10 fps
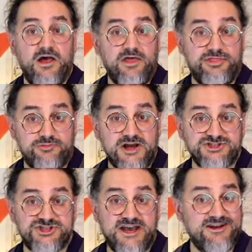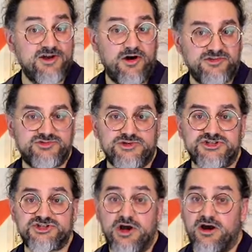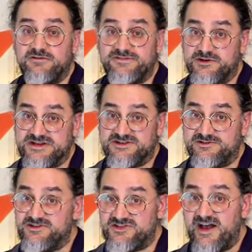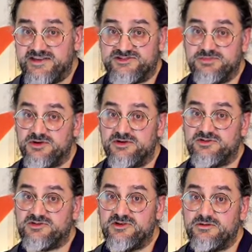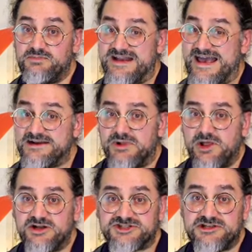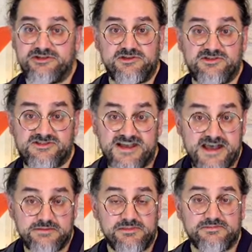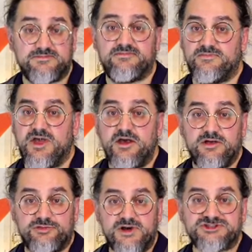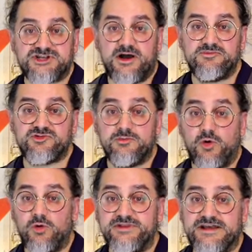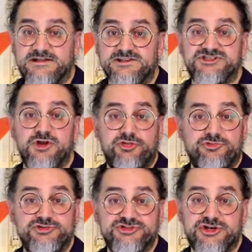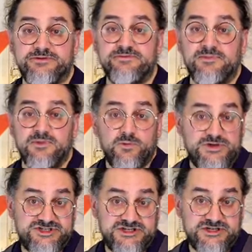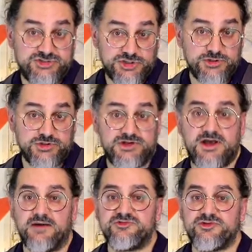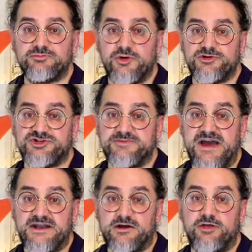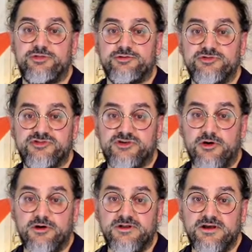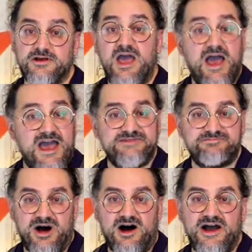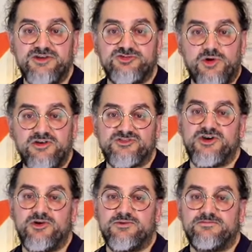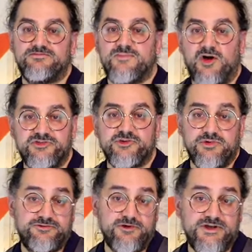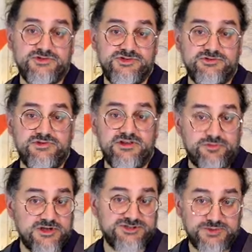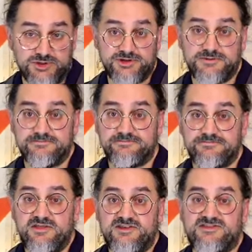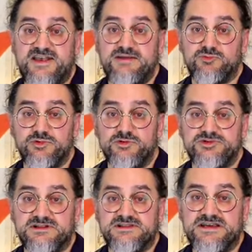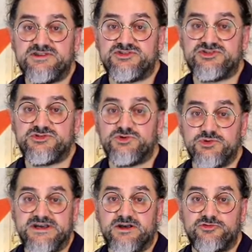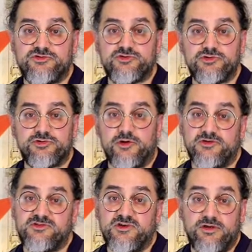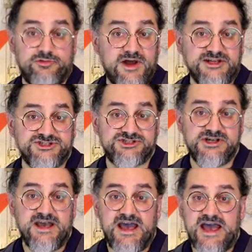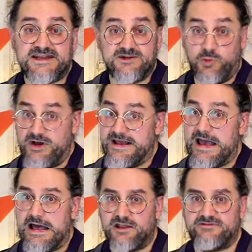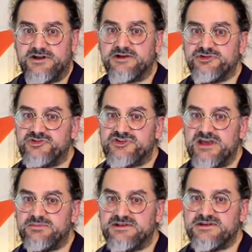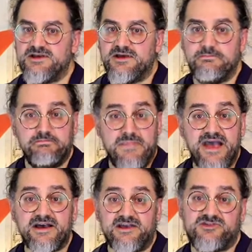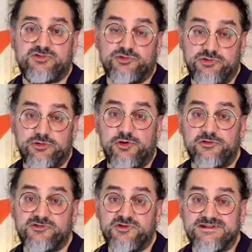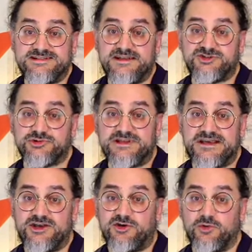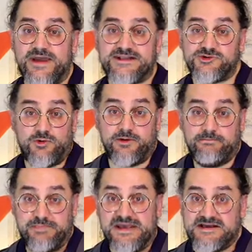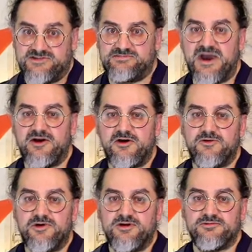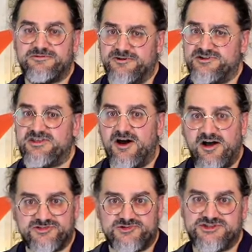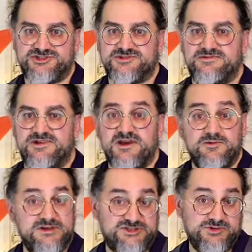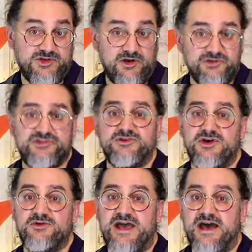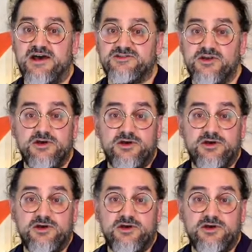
A thrush and an ostrich are very different sized birds, but etymologically they're the same. Thrush comes from Old English thrusche, which in turn comes from Proto-Germanic thruskion, and PIE trosdo, also referring to the thrush bird. This same root leads to Greek struthos, thrush, and in one hell of an understatement, megastruthos, literally great or big sparrow, referred to the ostrich, which was also known as